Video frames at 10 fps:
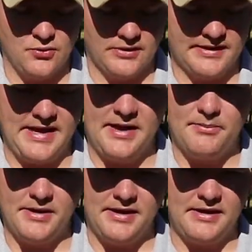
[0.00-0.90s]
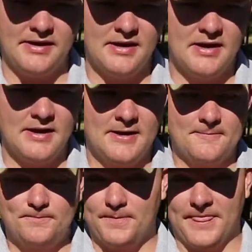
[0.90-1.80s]
or camping,
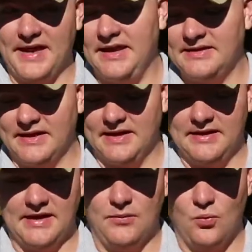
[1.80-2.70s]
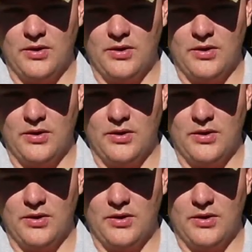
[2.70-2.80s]
anything in